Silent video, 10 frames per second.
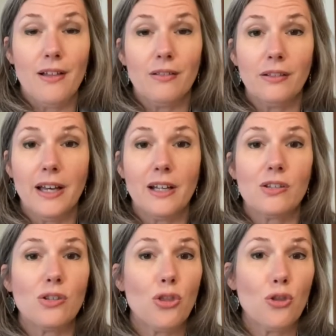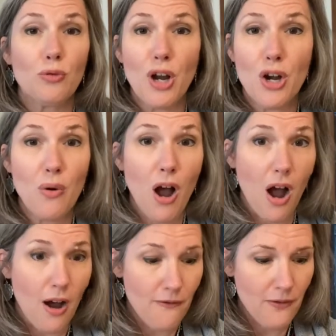let us throw
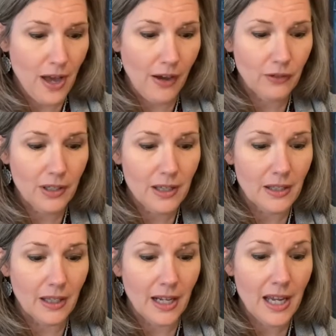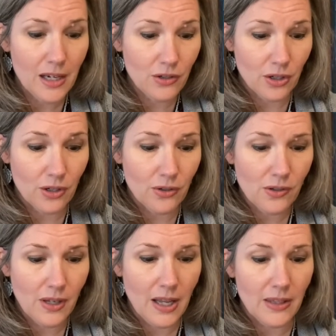off everything that hinders
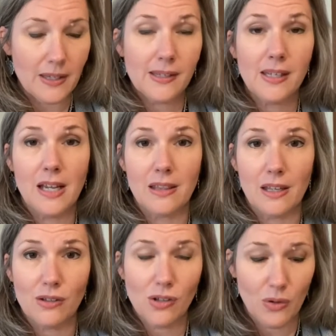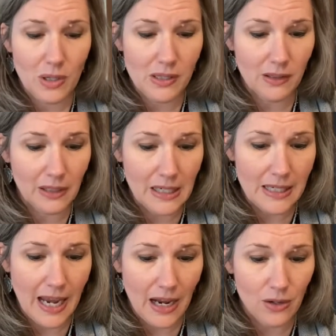and the sin that so easily
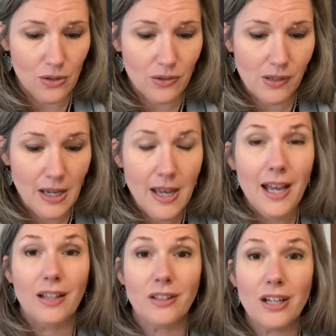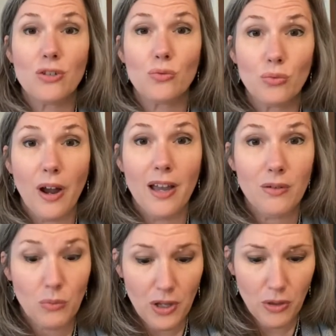entangles, and let us run with